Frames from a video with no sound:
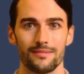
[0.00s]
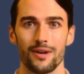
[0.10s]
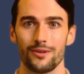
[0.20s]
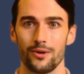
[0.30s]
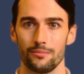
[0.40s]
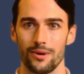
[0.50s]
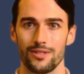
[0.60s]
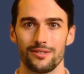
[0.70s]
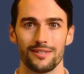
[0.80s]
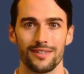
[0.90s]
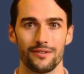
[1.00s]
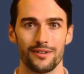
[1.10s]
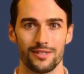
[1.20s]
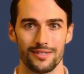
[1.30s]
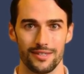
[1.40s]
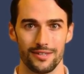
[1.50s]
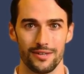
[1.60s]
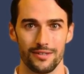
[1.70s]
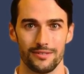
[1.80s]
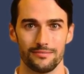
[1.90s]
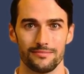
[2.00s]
Other placement methods include: